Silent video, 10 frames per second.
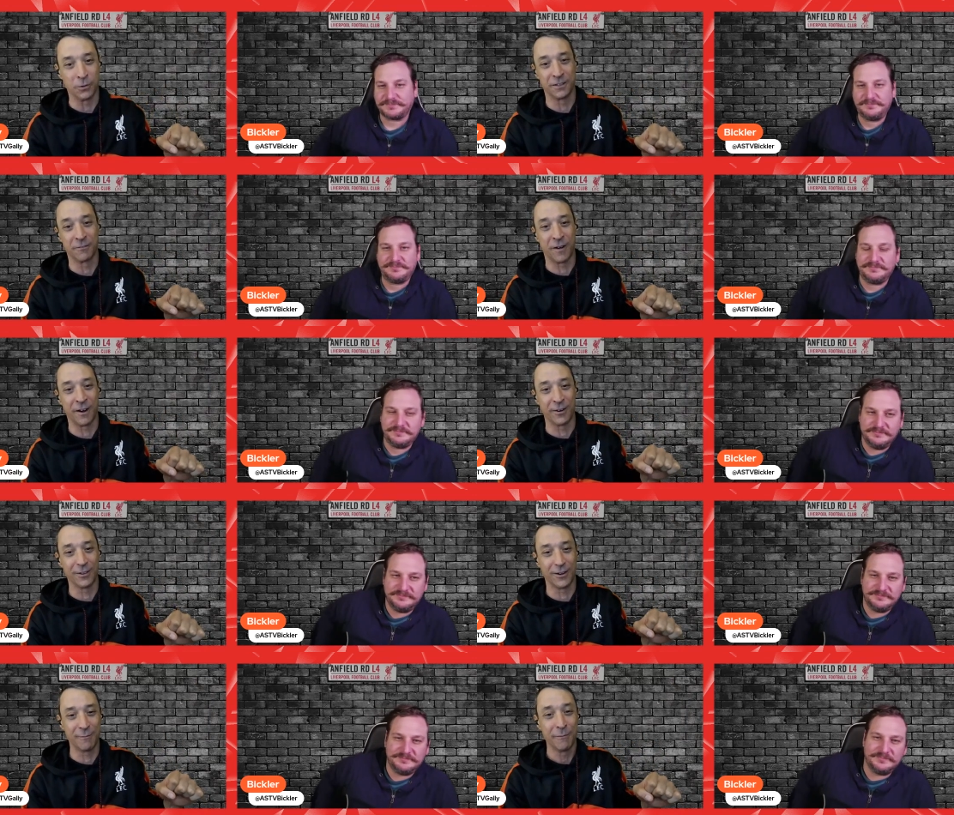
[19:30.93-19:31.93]
Speaker 1: pulled the fire
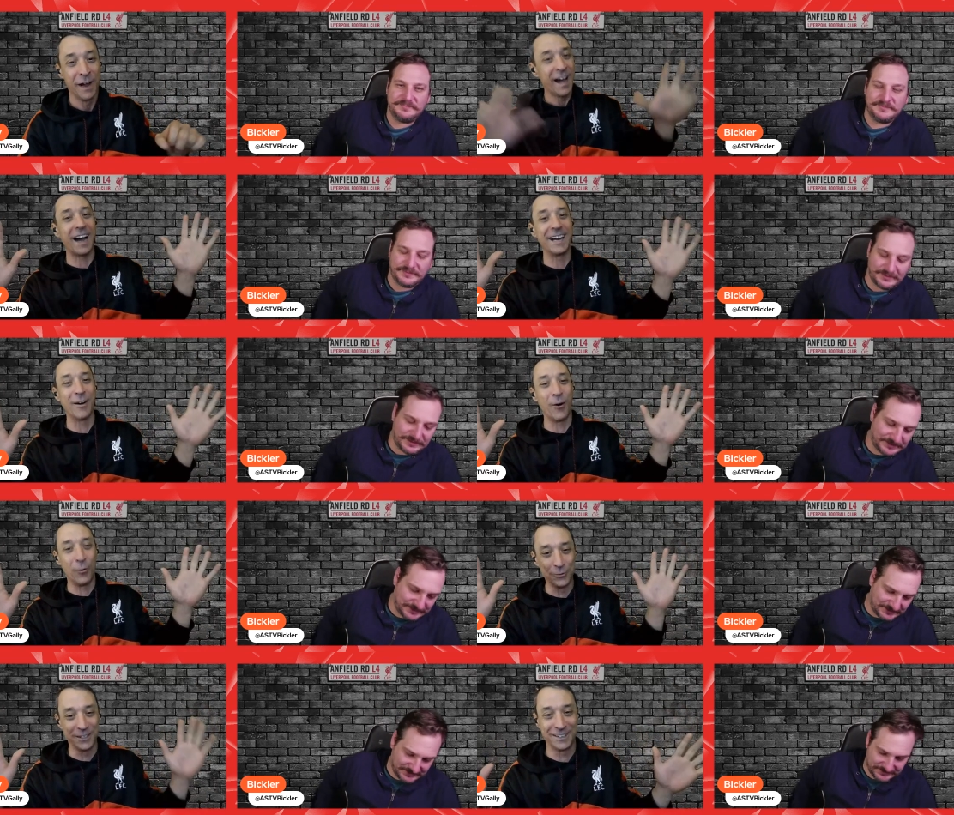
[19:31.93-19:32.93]
alarm. I
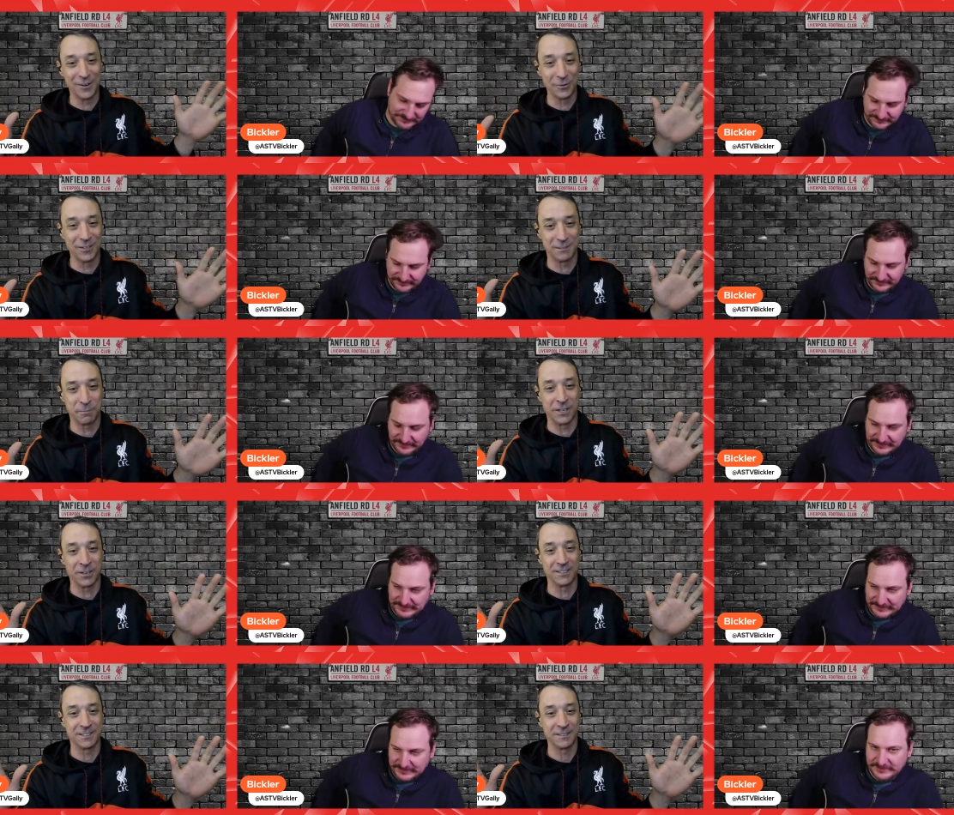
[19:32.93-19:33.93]
only know this
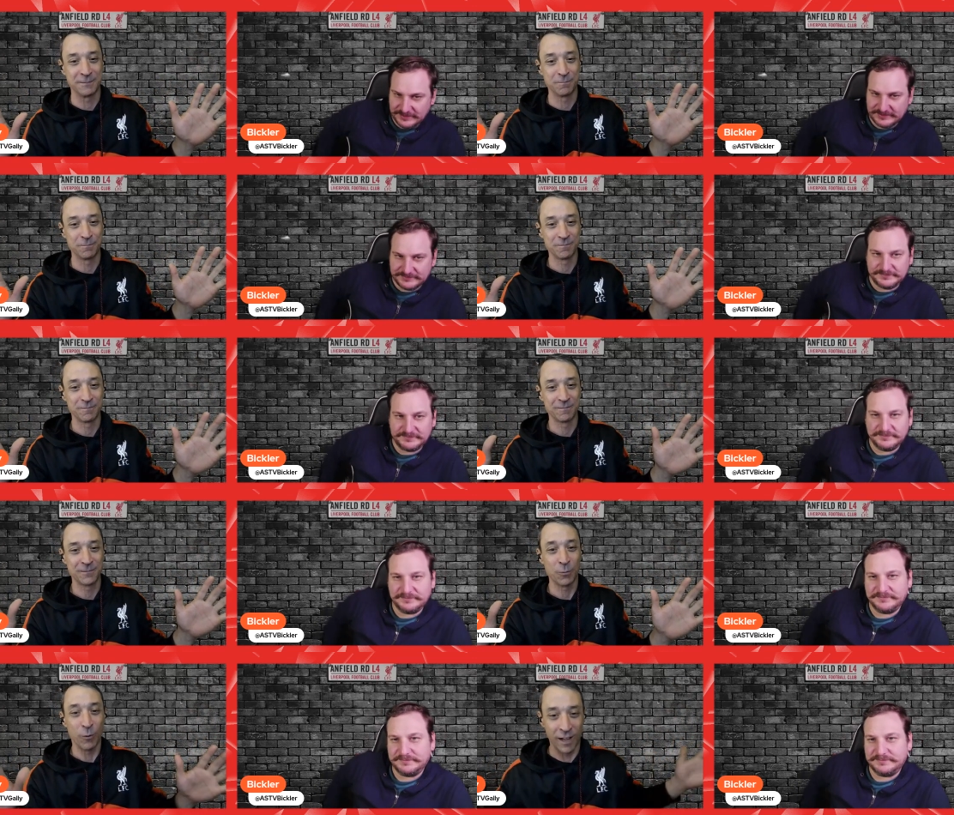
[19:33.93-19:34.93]
because
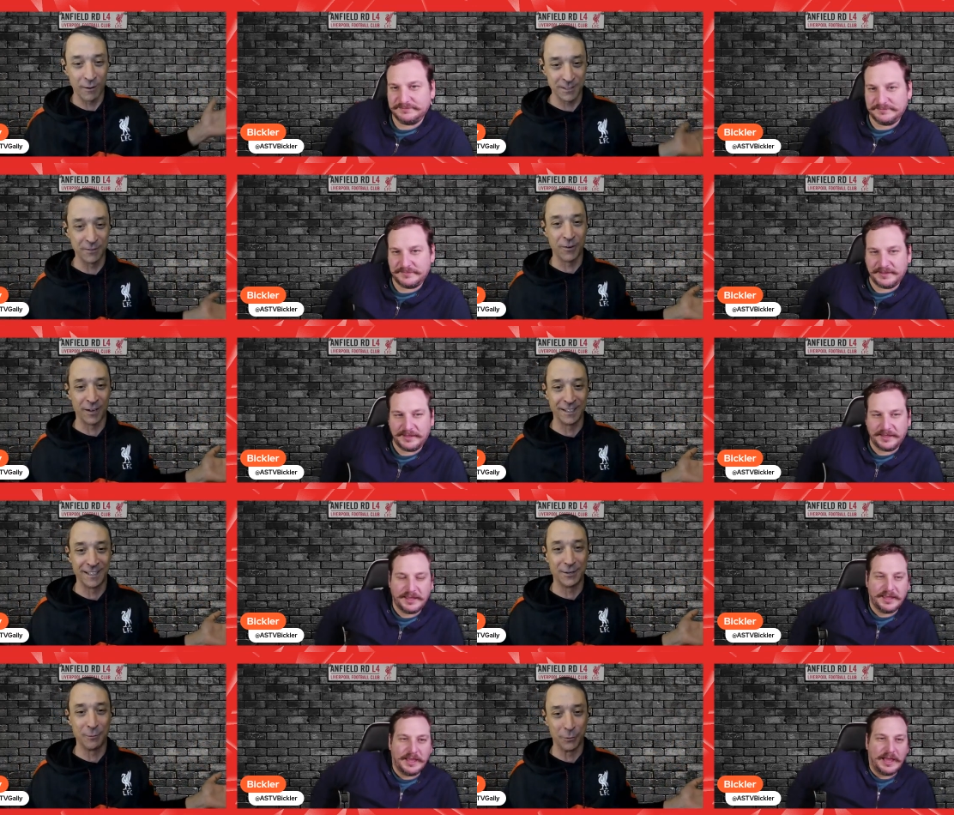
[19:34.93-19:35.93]
well, I was the fucking
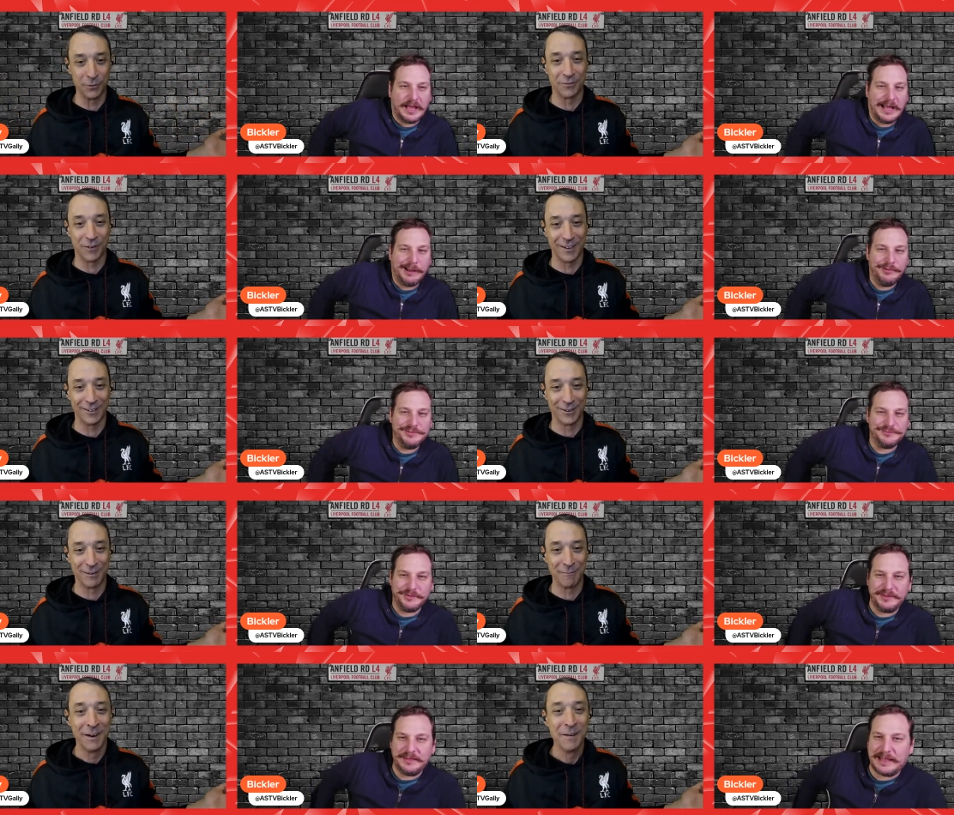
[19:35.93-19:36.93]
kid who pulled I was
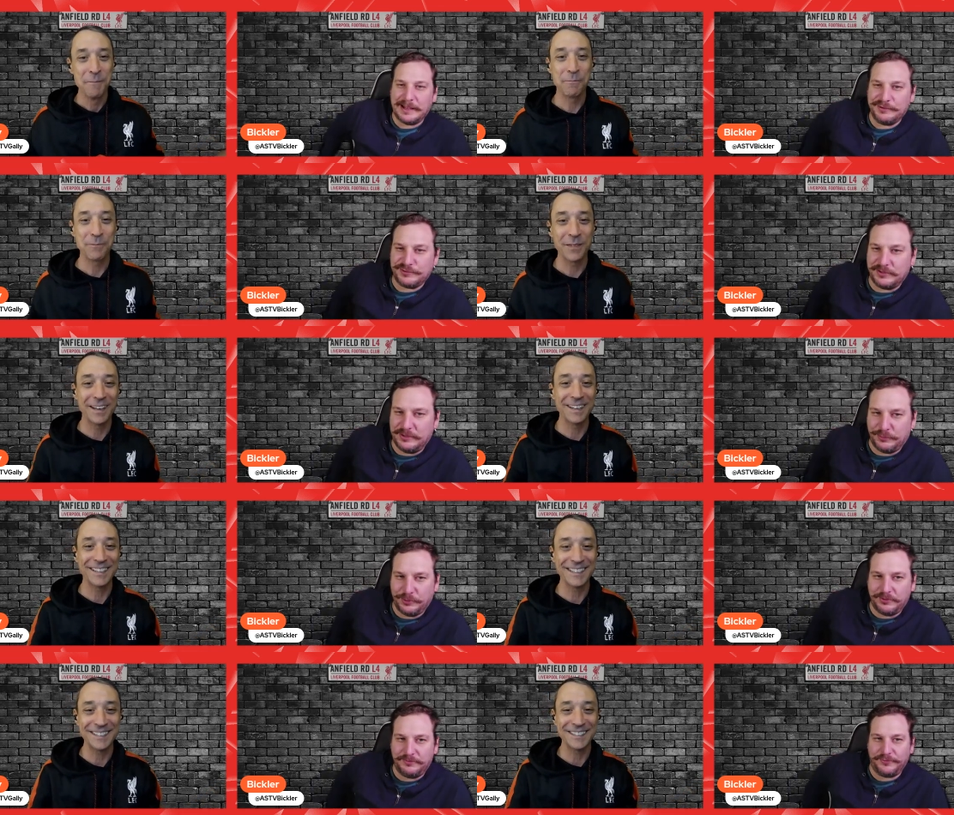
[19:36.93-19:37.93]
really
Speaker 2: alarm. I was really
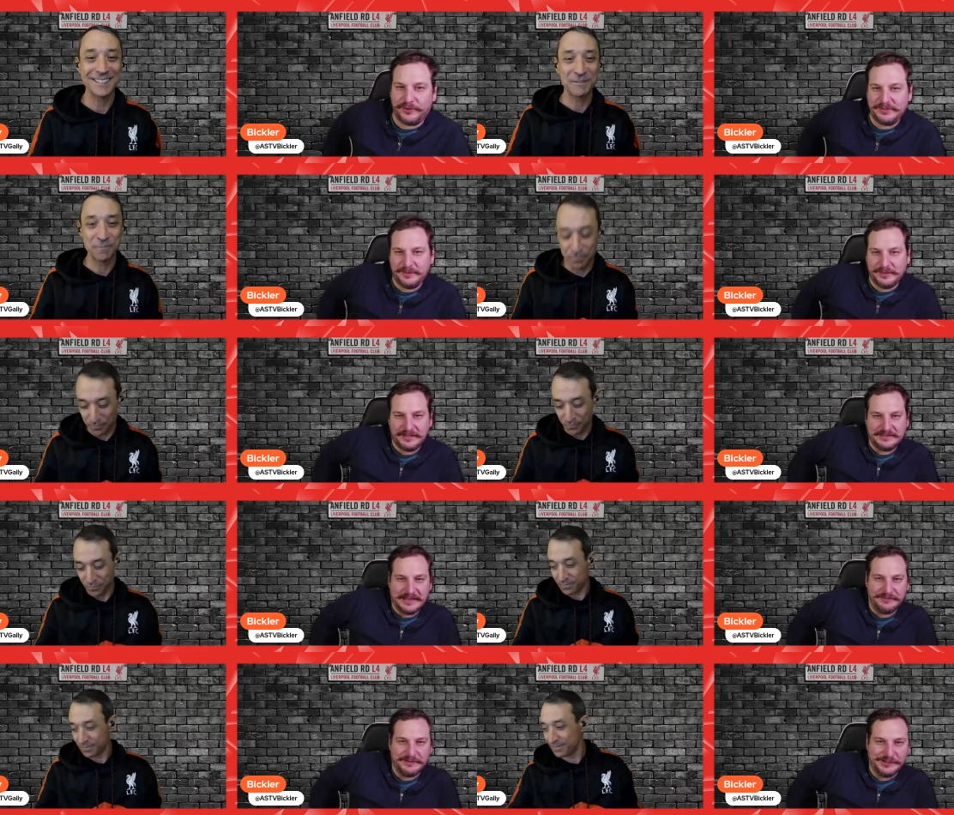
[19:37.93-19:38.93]
rooting for it to be like
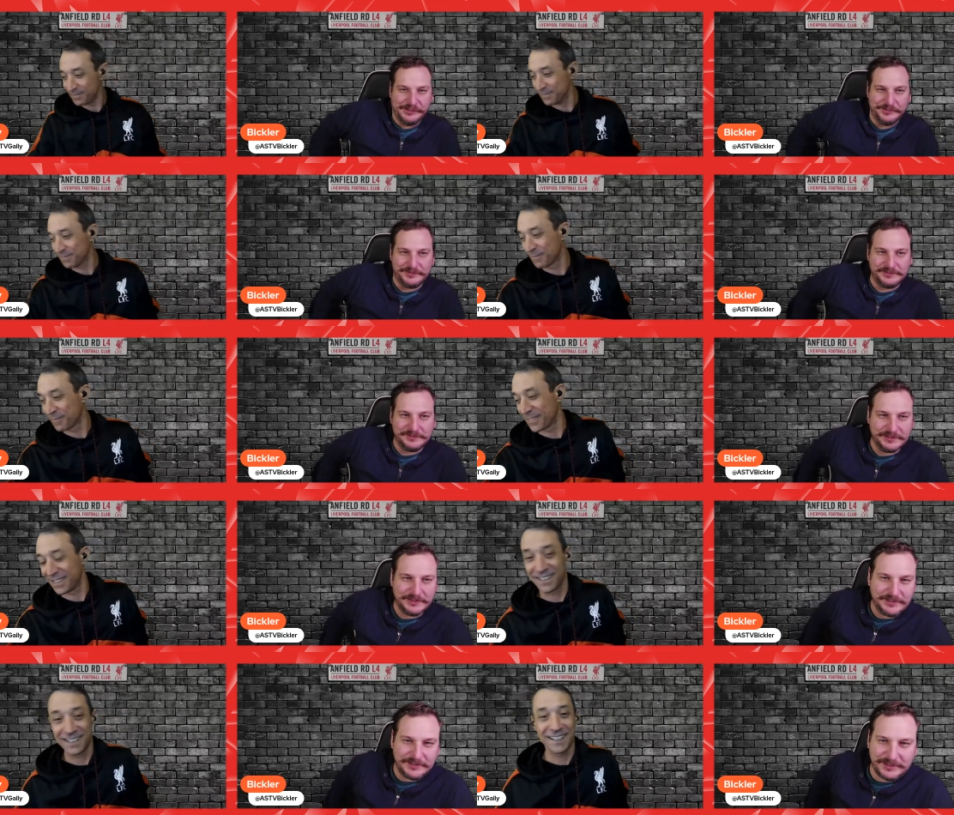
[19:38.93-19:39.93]
David Coote.
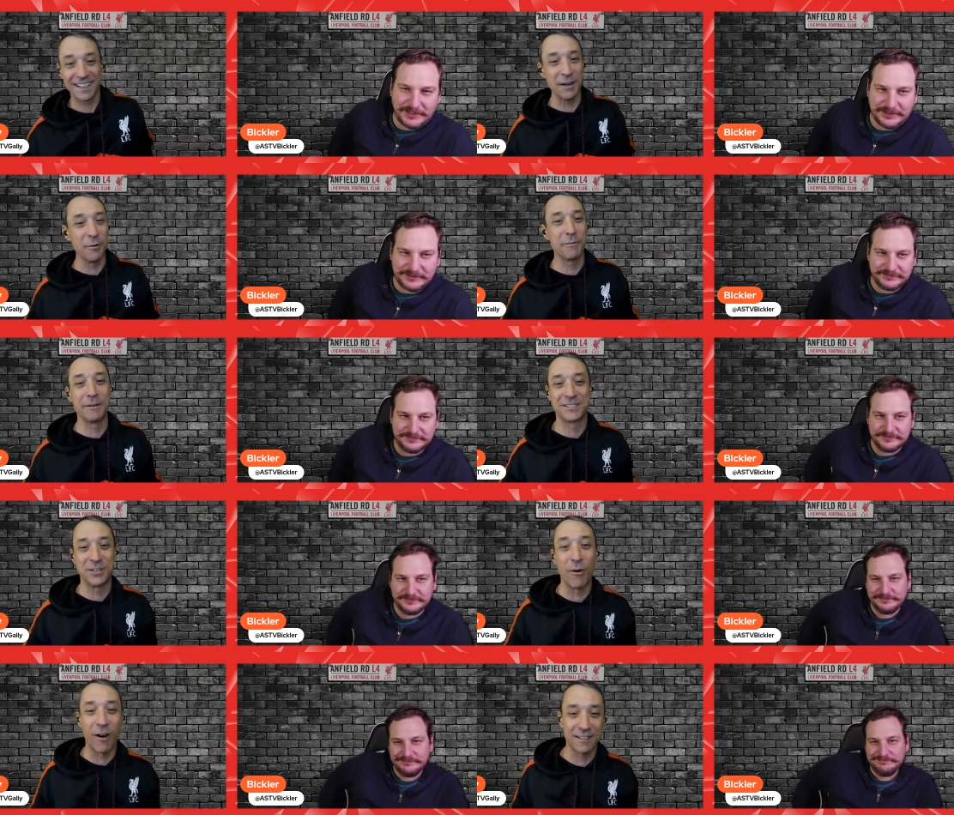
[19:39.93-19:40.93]
Speaker 1: Like, it would have been
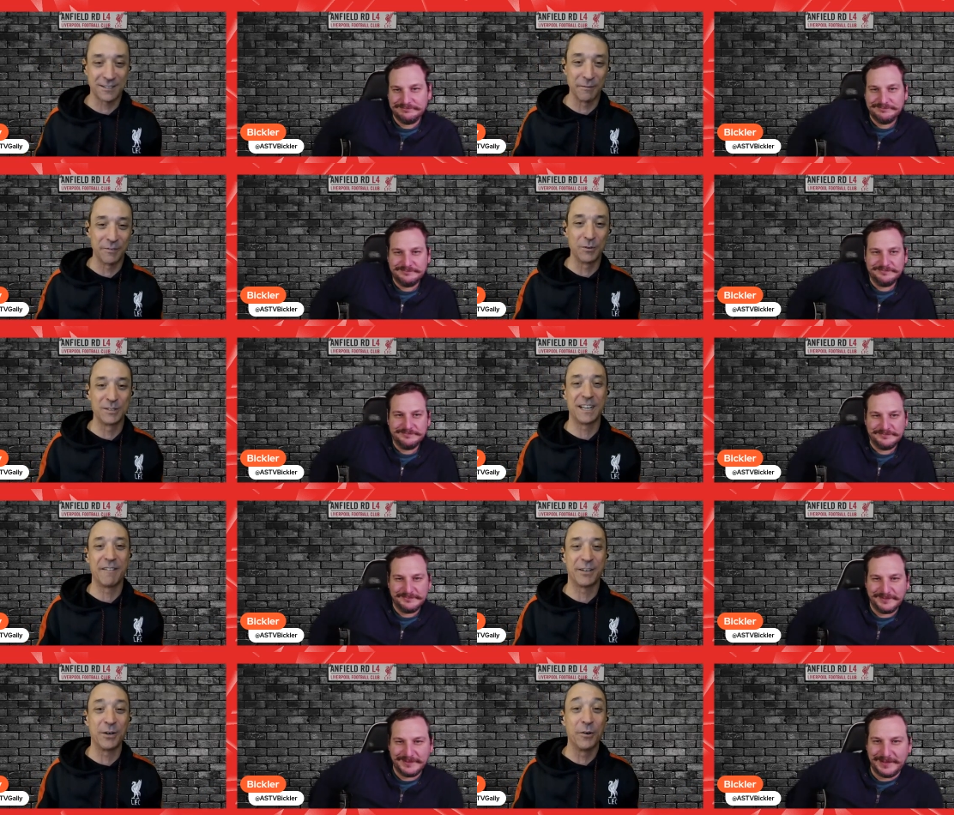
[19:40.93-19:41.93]
so awesome if it was
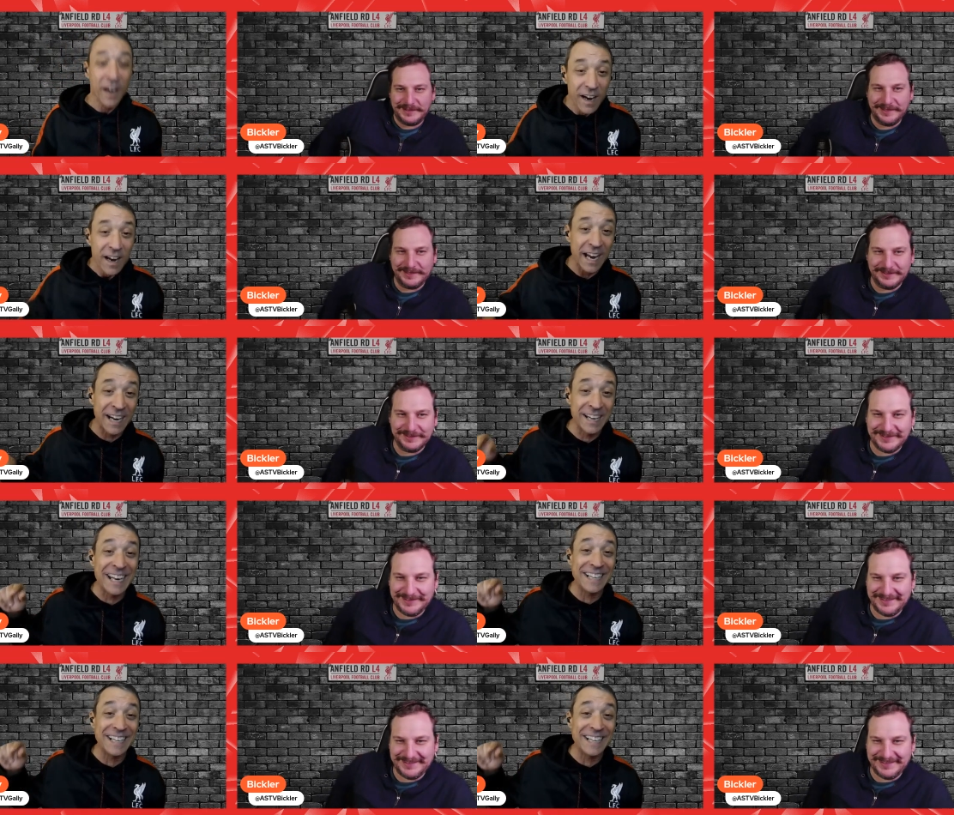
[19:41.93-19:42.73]
David Coote. And